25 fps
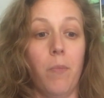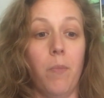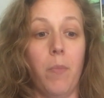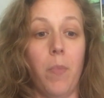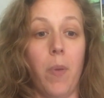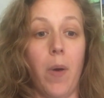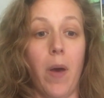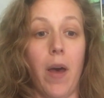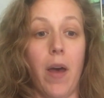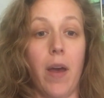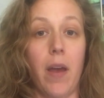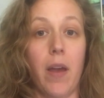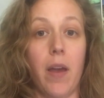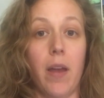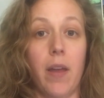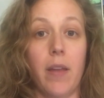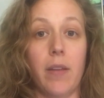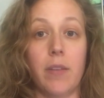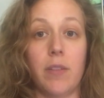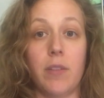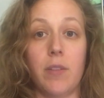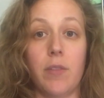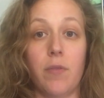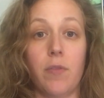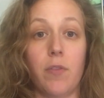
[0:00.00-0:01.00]

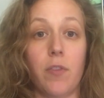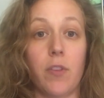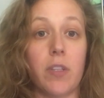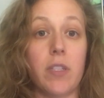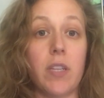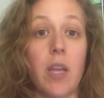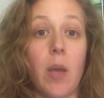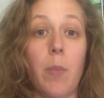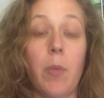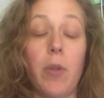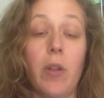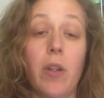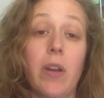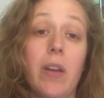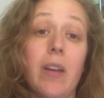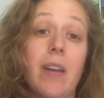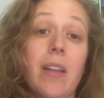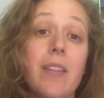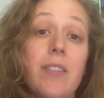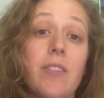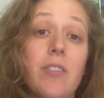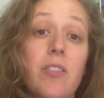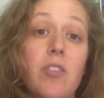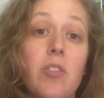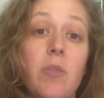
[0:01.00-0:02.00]
But for example, on an
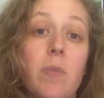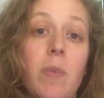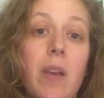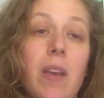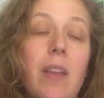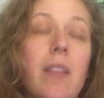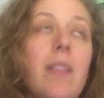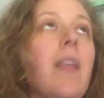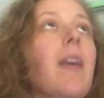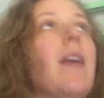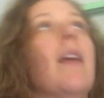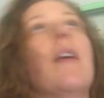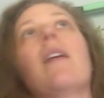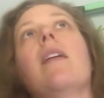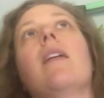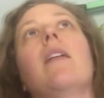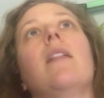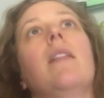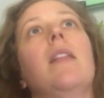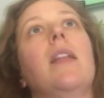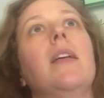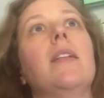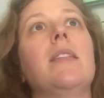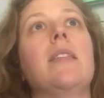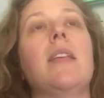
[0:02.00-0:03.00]
instrument,
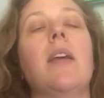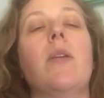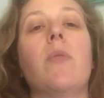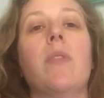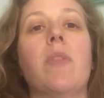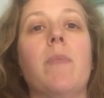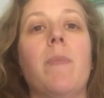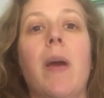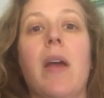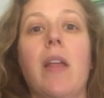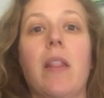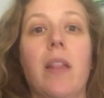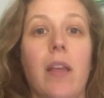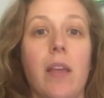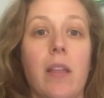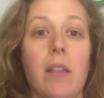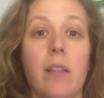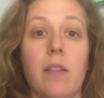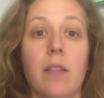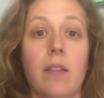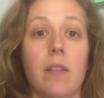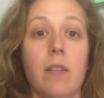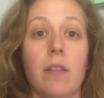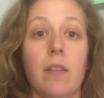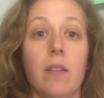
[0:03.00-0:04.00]
let's say with my
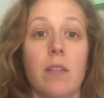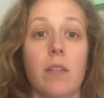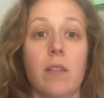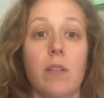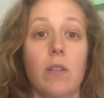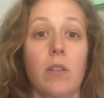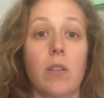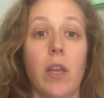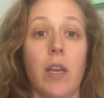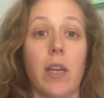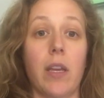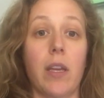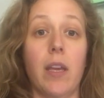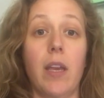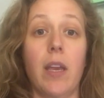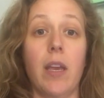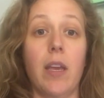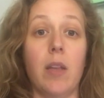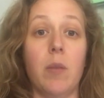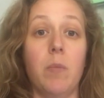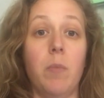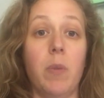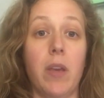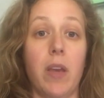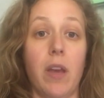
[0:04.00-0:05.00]

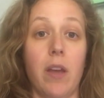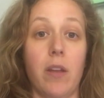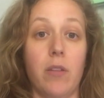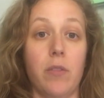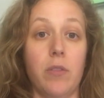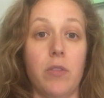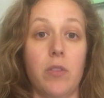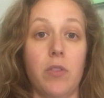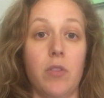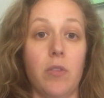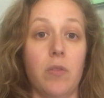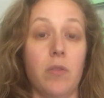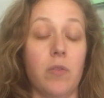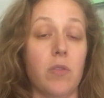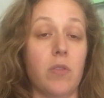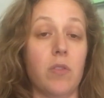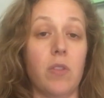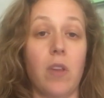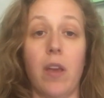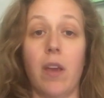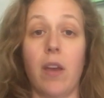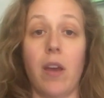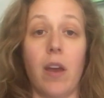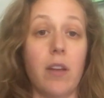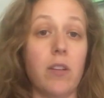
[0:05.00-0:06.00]
kid piano students,
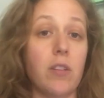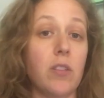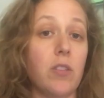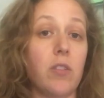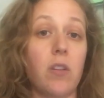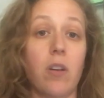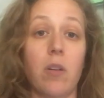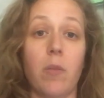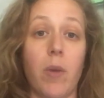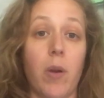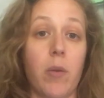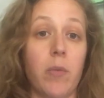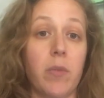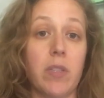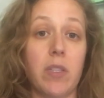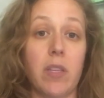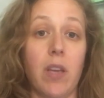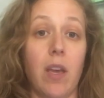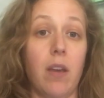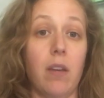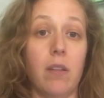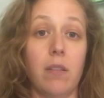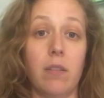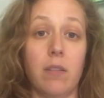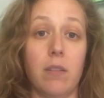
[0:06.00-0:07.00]
I just start them out with
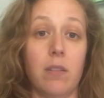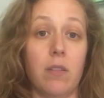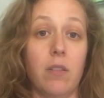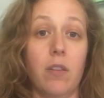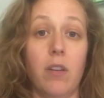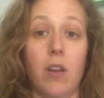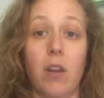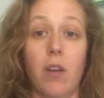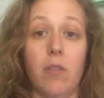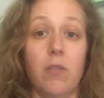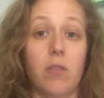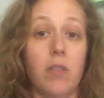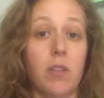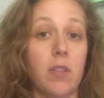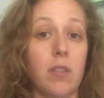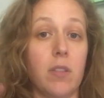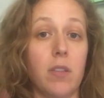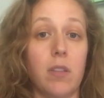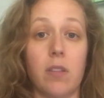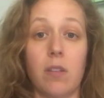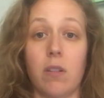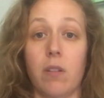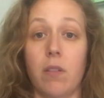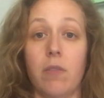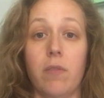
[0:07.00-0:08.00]
scales, just
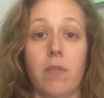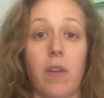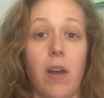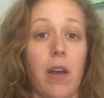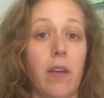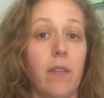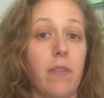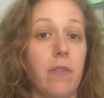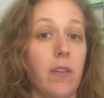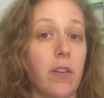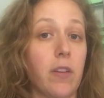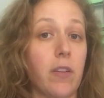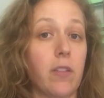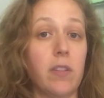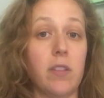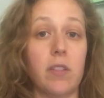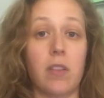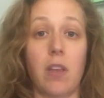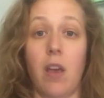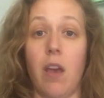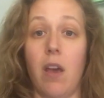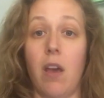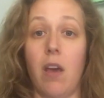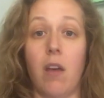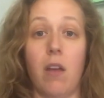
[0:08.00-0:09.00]
this little 5-finger
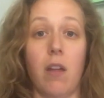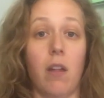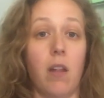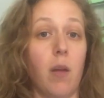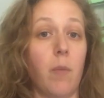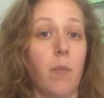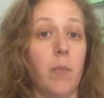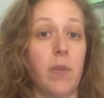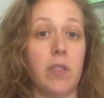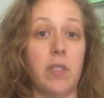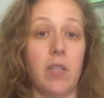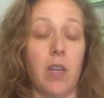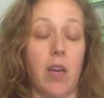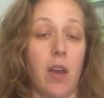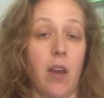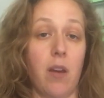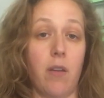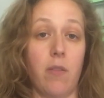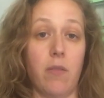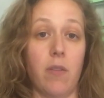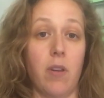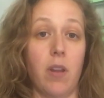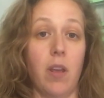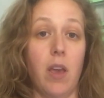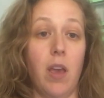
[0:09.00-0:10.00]
scale up and
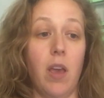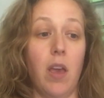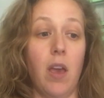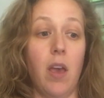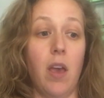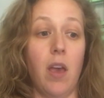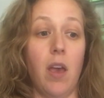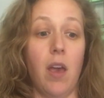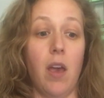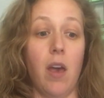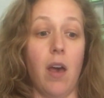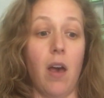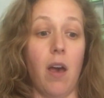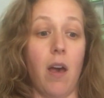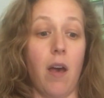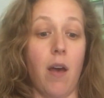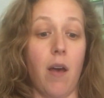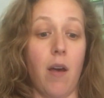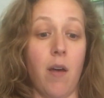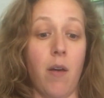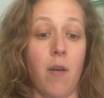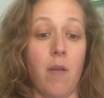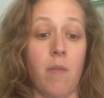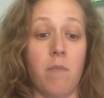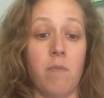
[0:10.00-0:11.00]
down.
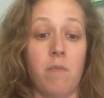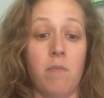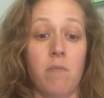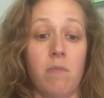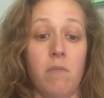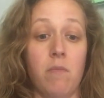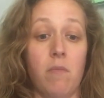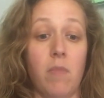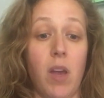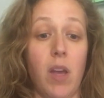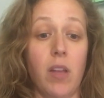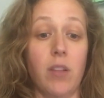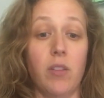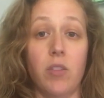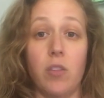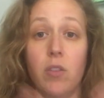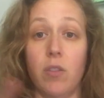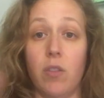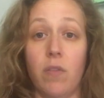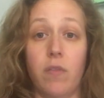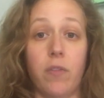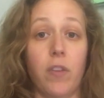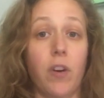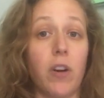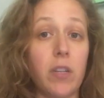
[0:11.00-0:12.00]
And so
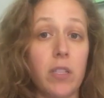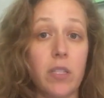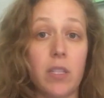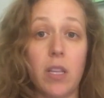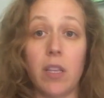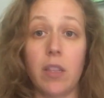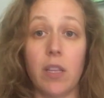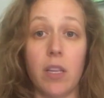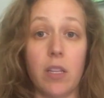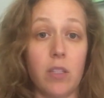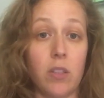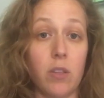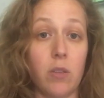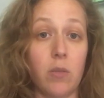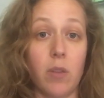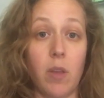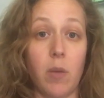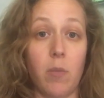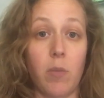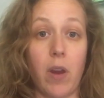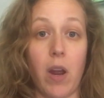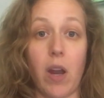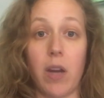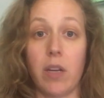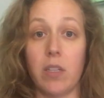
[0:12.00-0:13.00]
the first thing they do when they
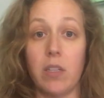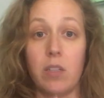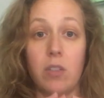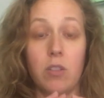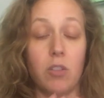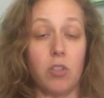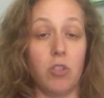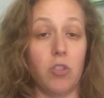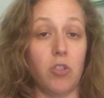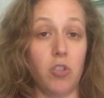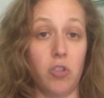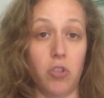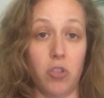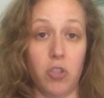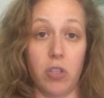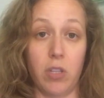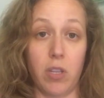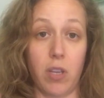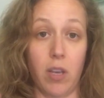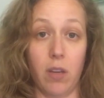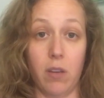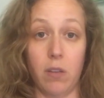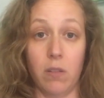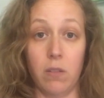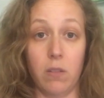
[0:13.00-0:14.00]
practice is just do your
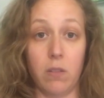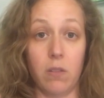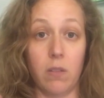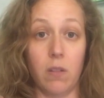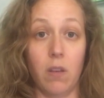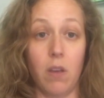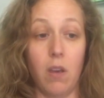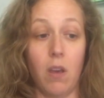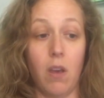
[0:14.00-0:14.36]
scales.